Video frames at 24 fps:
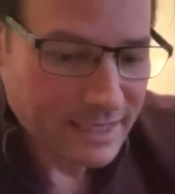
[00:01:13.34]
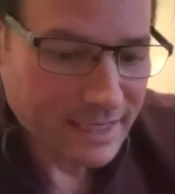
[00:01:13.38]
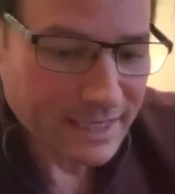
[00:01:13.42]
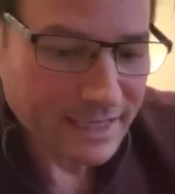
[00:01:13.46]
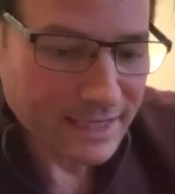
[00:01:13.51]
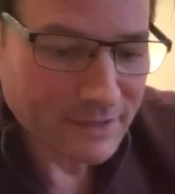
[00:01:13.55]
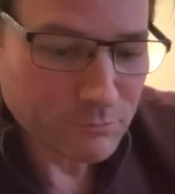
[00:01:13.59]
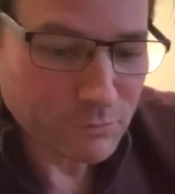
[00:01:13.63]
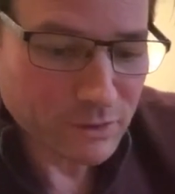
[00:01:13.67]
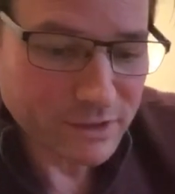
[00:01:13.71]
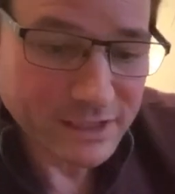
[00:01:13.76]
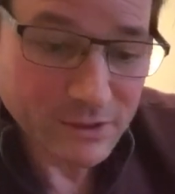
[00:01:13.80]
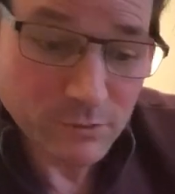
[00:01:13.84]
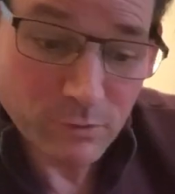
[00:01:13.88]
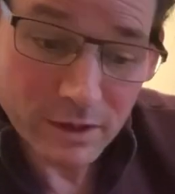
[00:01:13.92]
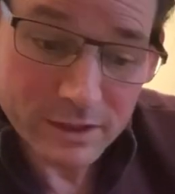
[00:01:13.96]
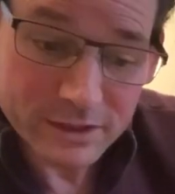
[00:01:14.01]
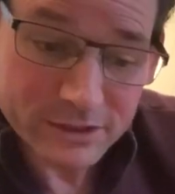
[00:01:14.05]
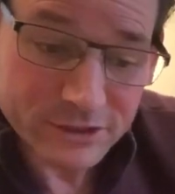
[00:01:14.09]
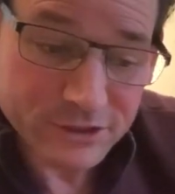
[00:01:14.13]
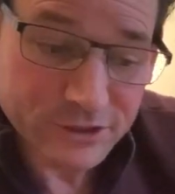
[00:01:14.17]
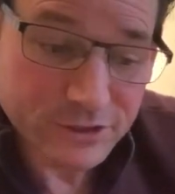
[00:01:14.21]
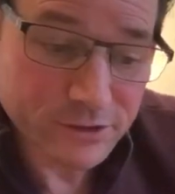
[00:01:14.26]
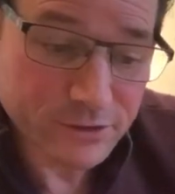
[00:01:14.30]
And what he
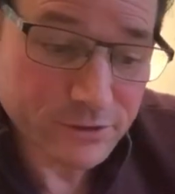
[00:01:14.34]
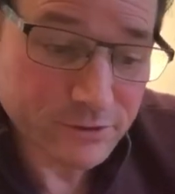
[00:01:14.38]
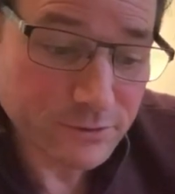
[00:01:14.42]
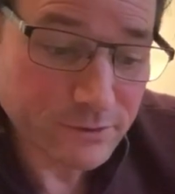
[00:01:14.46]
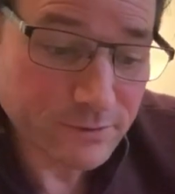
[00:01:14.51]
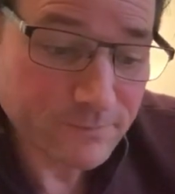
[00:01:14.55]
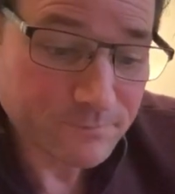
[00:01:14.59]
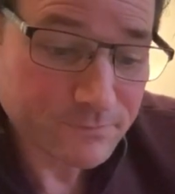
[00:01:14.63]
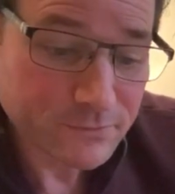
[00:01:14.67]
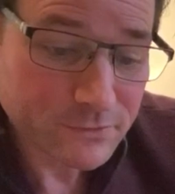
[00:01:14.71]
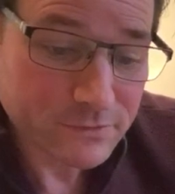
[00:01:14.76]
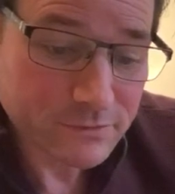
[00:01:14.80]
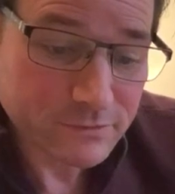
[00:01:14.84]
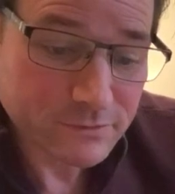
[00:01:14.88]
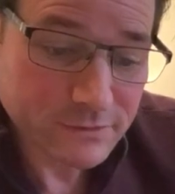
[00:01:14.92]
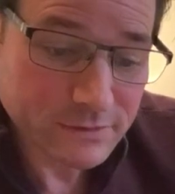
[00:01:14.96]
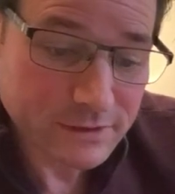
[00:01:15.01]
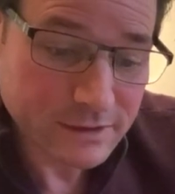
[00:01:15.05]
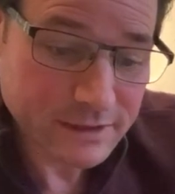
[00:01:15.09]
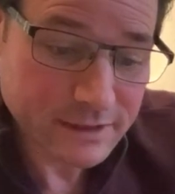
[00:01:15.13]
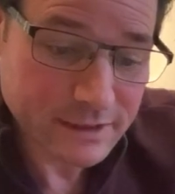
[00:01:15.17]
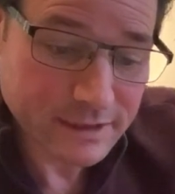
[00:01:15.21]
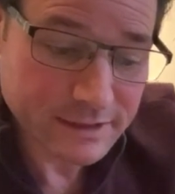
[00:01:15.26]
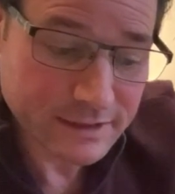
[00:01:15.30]
wanted to do,
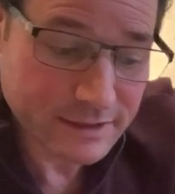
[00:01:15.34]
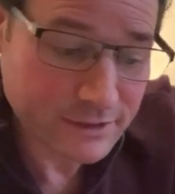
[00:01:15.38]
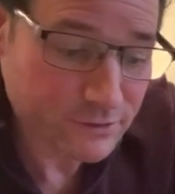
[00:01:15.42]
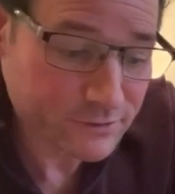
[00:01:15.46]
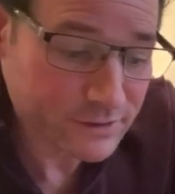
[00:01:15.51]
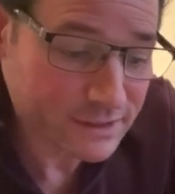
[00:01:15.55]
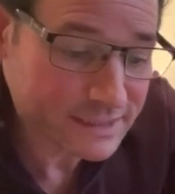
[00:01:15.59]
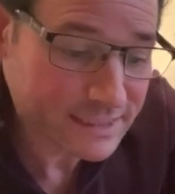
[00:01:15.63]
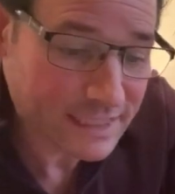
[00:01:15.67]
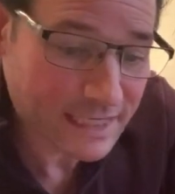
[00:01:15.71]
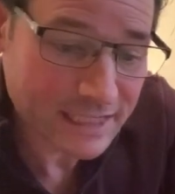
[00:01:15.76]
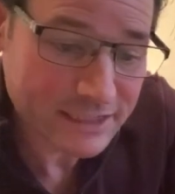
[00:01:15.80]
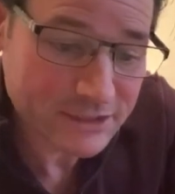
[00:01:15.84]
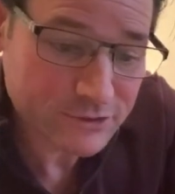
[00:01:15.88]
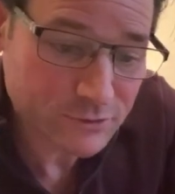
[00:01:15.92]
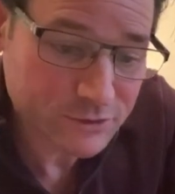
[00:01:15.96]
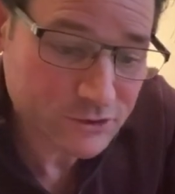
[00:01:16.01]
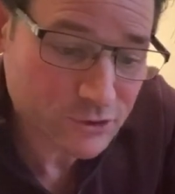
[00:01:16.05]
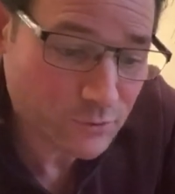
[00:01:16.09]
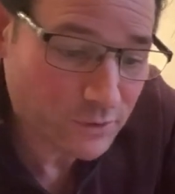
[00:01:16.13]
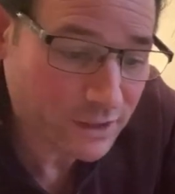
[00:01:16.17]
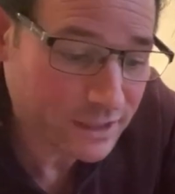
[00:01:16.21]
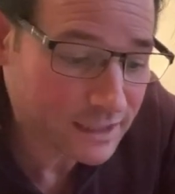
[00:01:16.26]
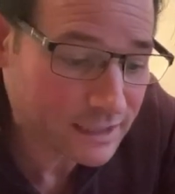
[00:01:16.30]
the task was
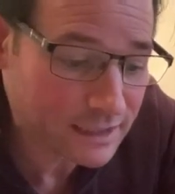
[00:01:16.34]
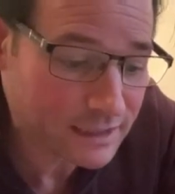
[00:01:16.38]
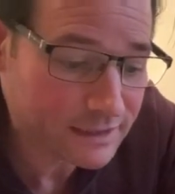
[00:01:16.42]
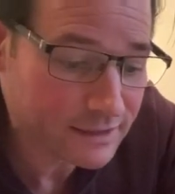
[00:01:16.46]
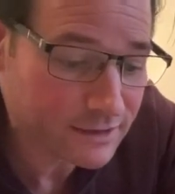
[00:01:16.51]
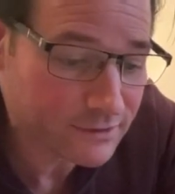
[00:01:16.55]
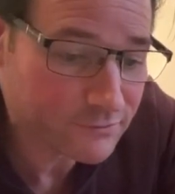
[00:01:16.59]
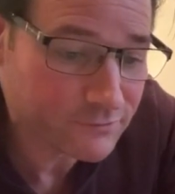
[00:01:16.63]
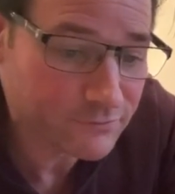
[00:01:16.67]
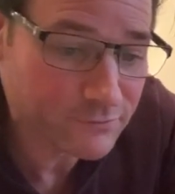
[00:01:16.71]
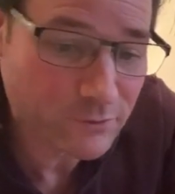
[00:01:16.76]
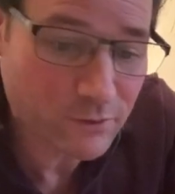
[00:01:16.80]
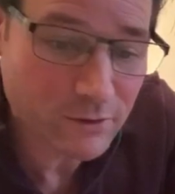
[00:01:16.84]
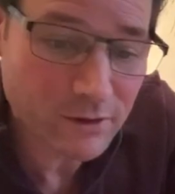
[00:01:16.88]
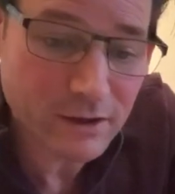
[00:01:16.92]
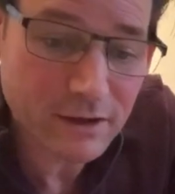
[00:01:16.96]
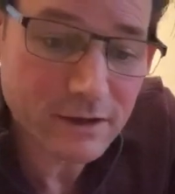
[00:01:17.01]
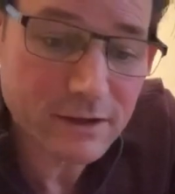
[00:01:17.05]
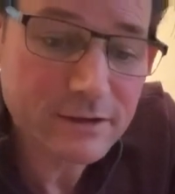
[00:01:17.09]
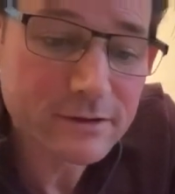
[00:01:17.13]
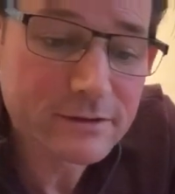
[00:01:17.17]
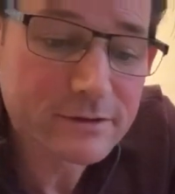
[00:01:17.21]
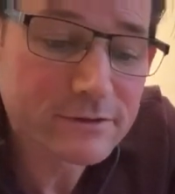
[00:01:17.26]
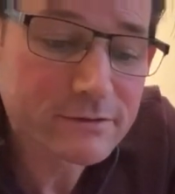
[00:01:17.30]
quite clear
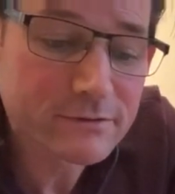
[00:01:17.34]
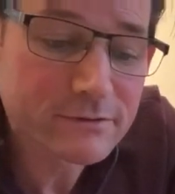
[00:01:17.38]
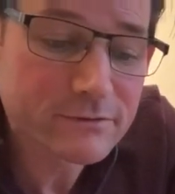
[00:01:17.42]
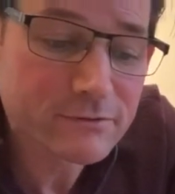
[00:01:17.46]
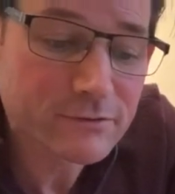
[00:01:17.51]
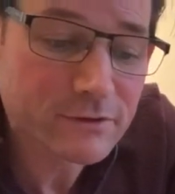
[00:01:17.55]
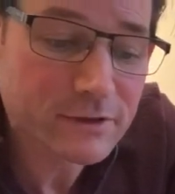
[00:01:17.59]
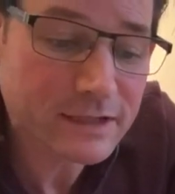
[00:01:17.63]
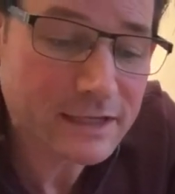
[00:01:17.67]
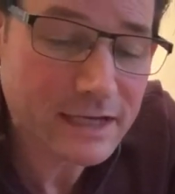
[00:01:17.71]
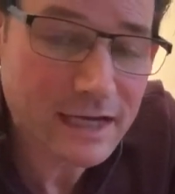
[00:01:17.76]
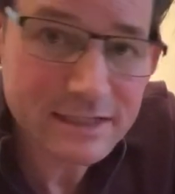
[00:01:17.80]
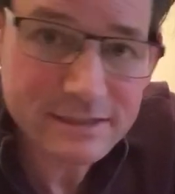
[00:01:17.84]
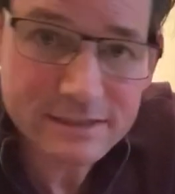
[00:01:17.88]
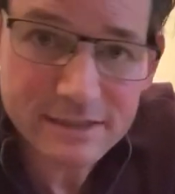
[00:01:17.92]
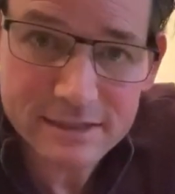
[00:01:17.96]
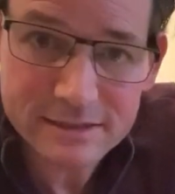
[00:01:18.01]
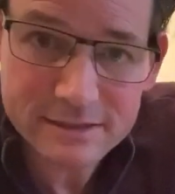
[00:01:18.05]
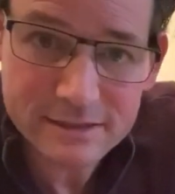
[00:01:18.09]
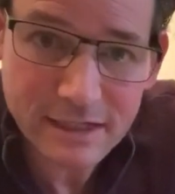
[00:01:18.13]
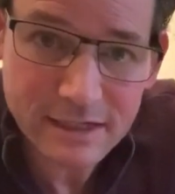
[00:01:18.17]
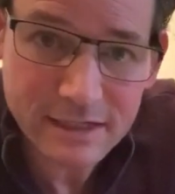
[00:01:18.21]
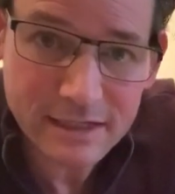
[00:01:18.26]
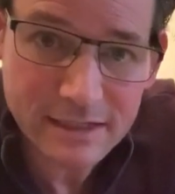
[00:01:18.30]
for Gassan
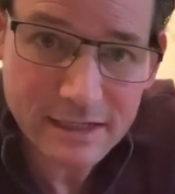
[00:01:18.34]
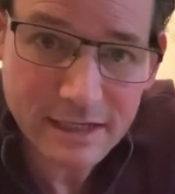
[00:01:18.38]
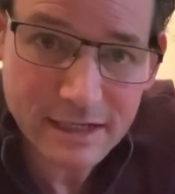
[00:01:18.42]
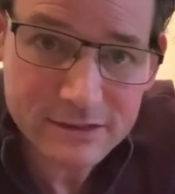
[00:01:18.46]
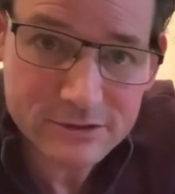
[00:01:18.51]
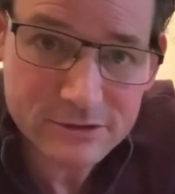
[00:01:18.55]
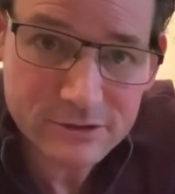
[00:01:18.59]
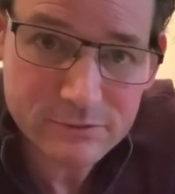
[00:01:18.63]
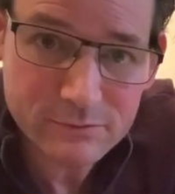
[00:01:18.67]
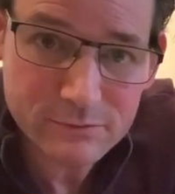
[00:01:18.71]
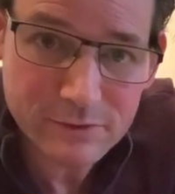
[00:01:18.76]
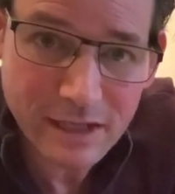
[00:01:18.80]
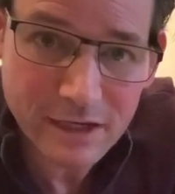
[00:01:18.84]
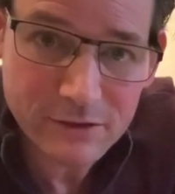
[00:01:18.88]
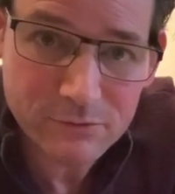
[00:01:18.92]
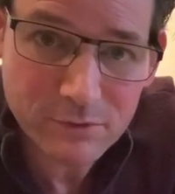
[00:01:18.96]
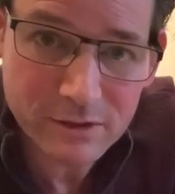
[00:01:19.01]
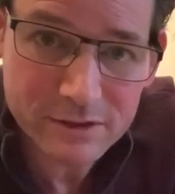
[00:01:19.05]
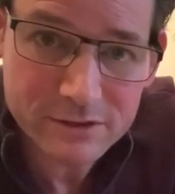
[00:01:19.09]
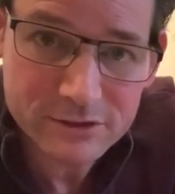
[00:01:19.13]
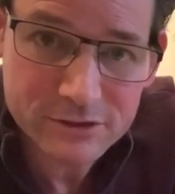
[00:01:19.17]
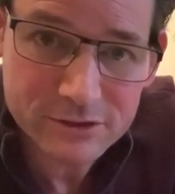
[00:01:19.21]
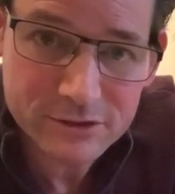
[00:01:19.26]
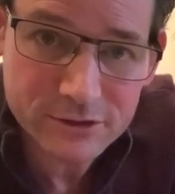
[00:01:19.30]
Sadakazu, and that
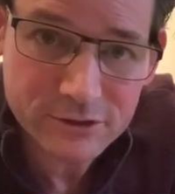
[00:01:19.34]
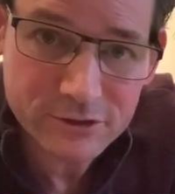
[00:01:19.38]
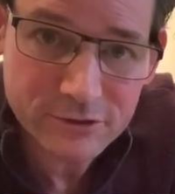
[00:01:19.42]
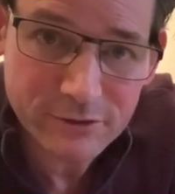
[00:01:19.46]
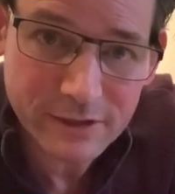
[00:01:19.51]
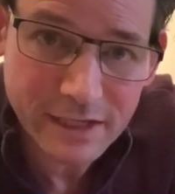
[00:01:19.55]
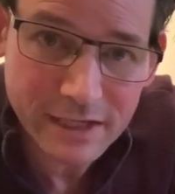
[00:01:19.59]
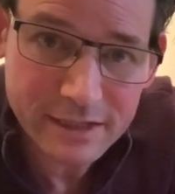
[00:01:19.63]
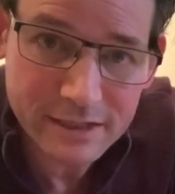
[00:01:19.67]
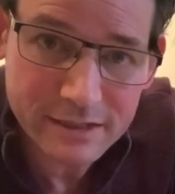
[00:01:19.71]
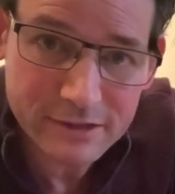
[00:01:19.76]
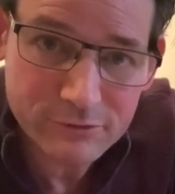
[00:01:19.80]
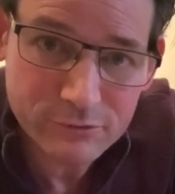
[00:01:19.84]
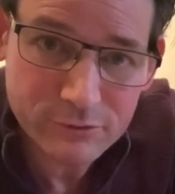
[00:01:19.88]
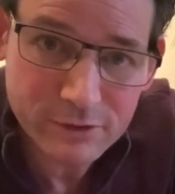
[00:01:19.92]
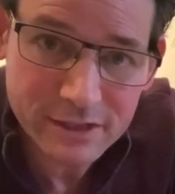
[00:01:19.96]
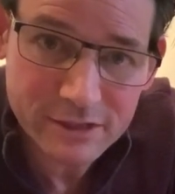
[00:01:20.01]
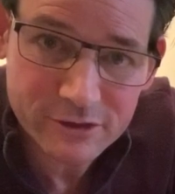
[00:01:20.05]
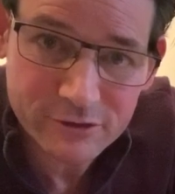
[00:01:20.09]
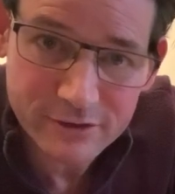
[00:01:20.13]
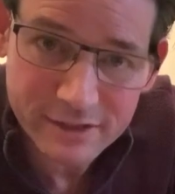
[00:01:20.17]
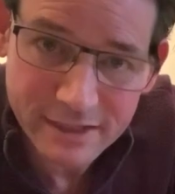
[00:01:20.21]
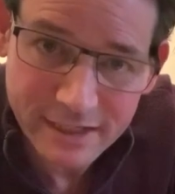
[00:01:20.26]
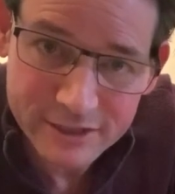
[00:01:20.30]
was to create a
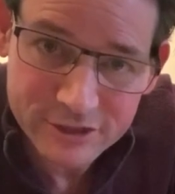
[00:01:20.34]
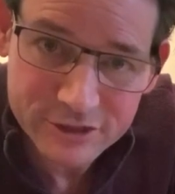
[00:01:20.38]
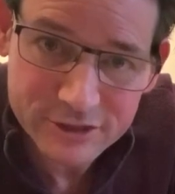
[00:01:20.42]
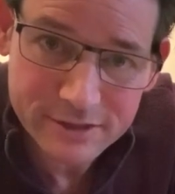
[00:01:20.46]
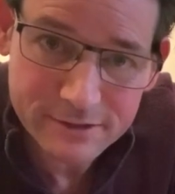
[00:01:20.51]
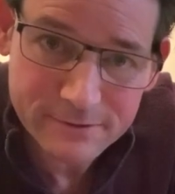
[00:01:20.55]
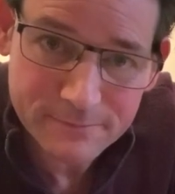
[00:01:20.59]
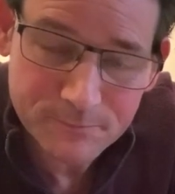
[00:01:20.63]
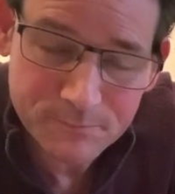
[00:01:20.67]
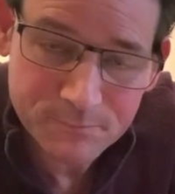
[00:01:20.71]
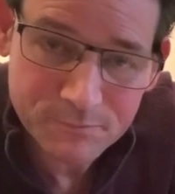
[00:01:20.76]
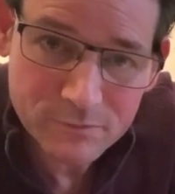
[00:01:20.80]
recreation